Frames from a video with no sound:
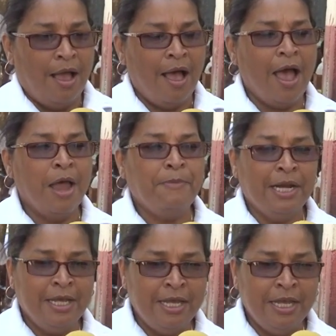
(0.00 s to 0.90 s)
I
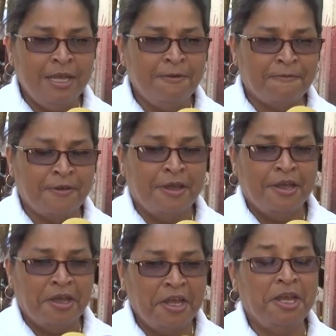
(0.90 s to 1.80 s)
believe
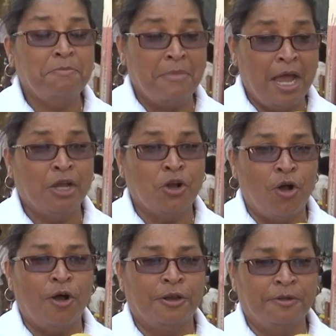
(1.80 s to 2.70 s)
in my
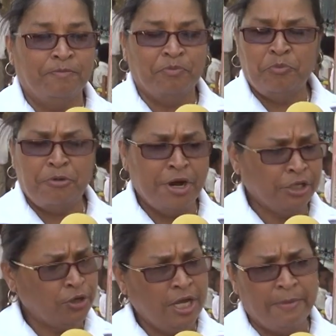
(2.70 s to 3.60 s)
God
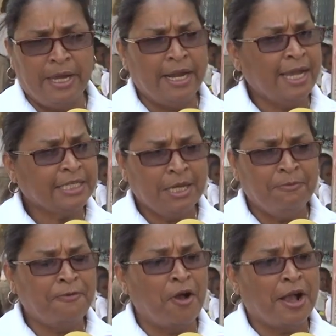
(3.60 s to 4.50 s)
pray to him and ask
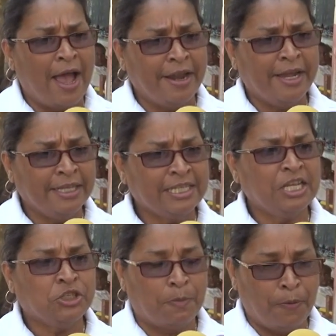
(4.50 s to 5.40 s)
him for guidance
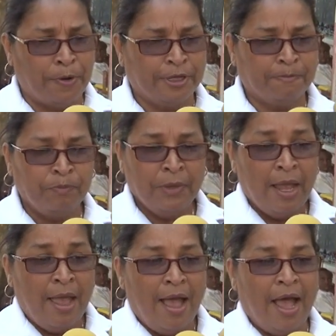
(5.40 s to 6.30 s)
and support.
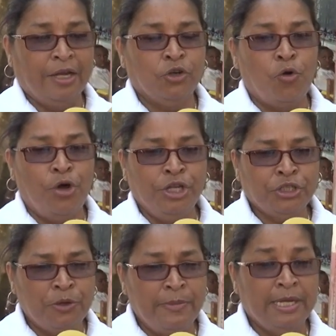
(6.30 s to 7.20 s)
And
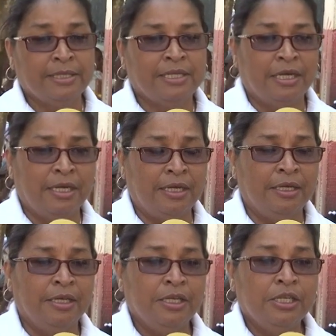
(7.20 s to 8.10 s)
going to Minister
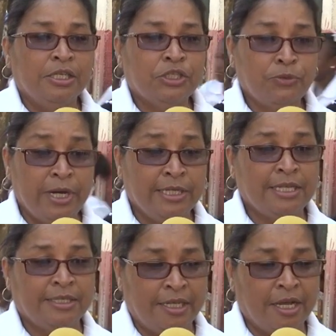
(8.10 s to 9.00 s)

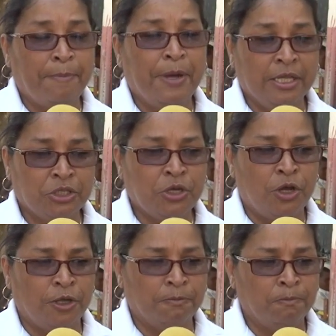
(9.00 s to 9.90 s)
Tracey Taegar
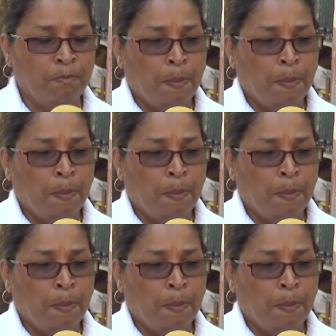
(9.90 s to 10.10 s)
Panton,